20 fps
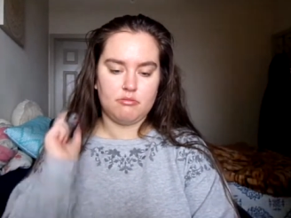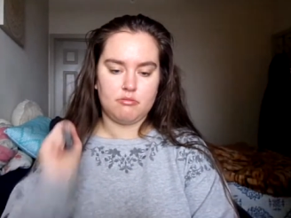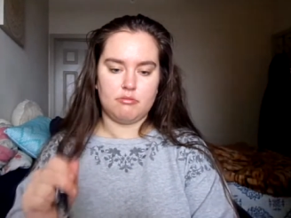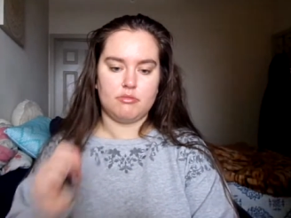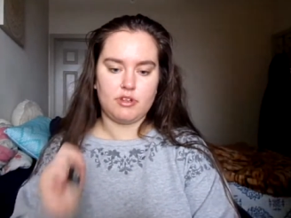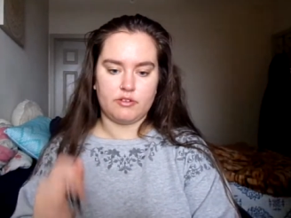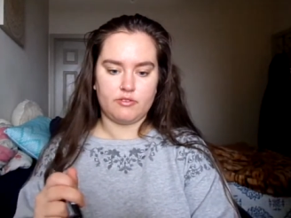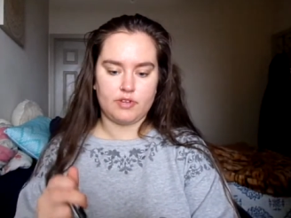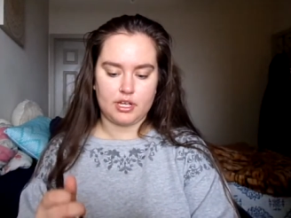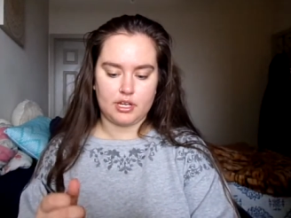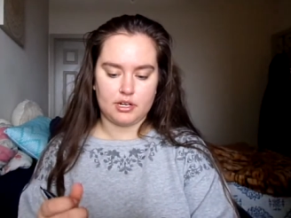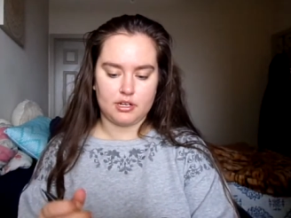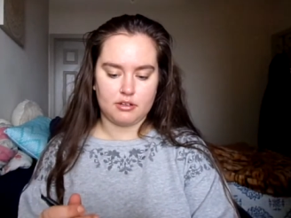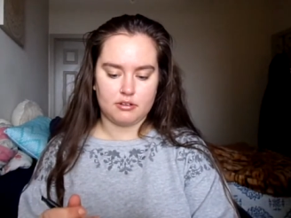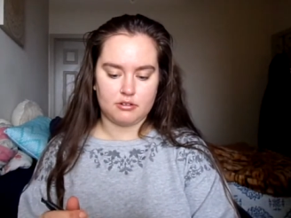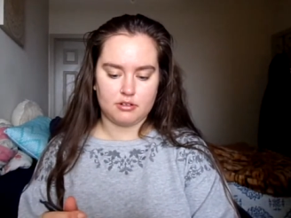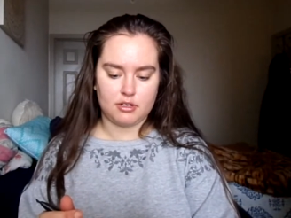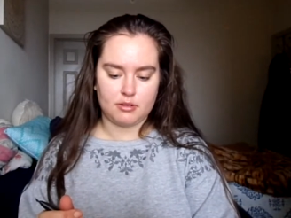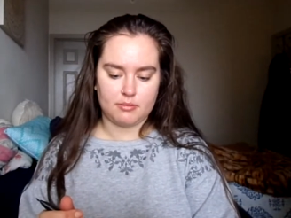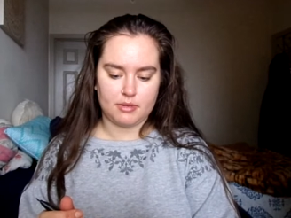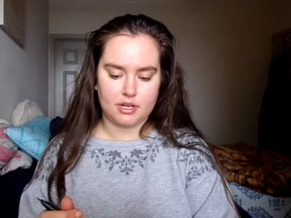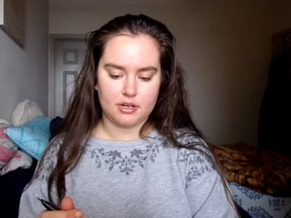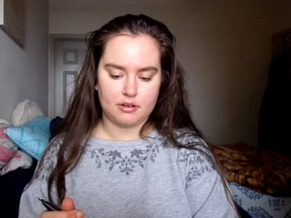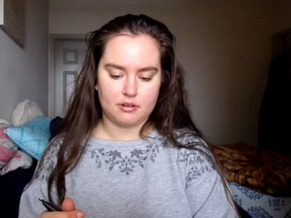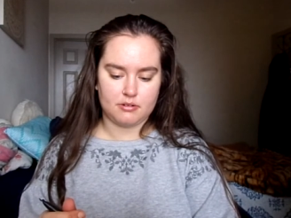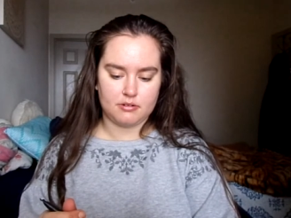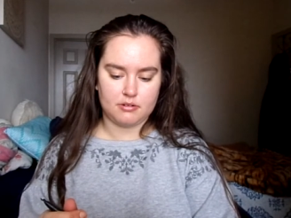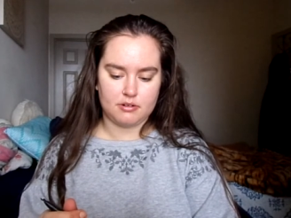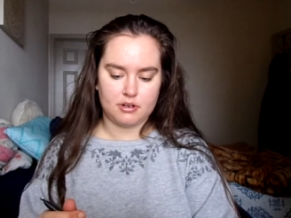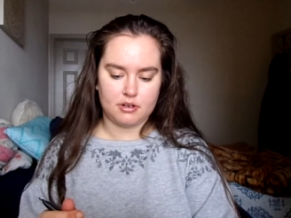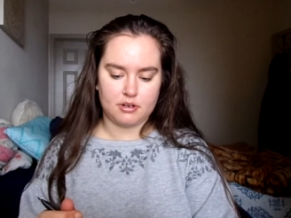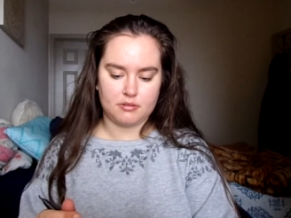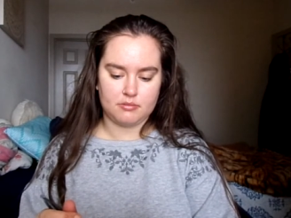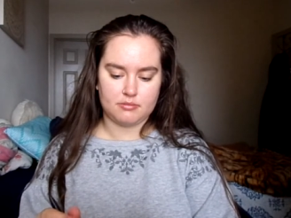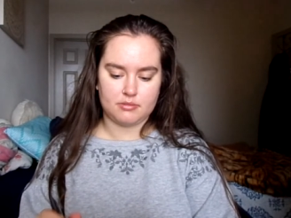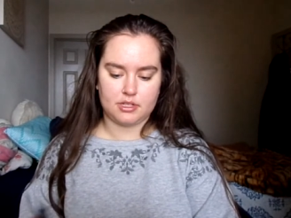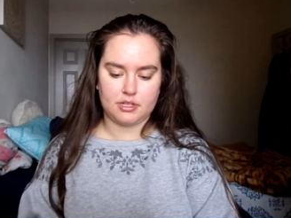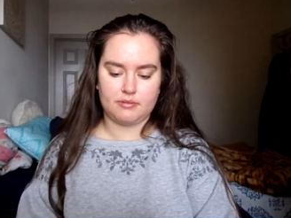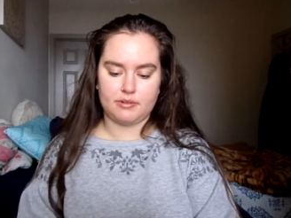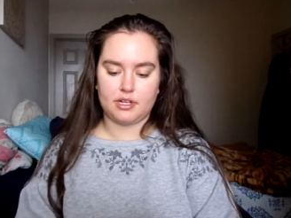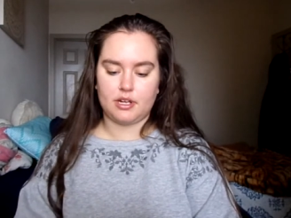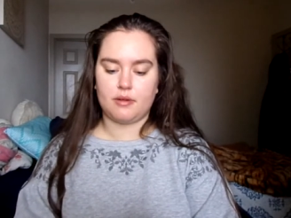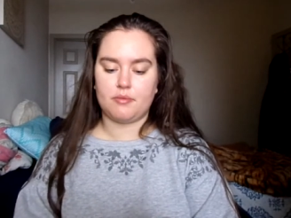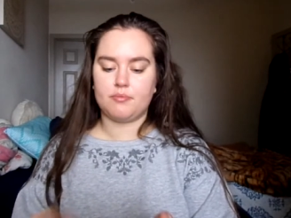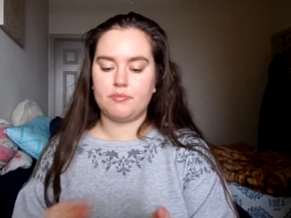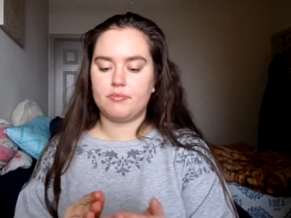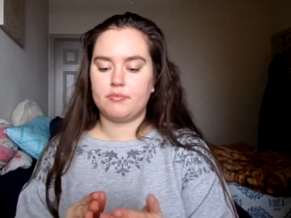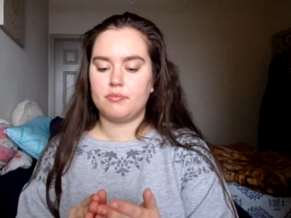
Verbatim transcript: And any will come out. Oh, there we go.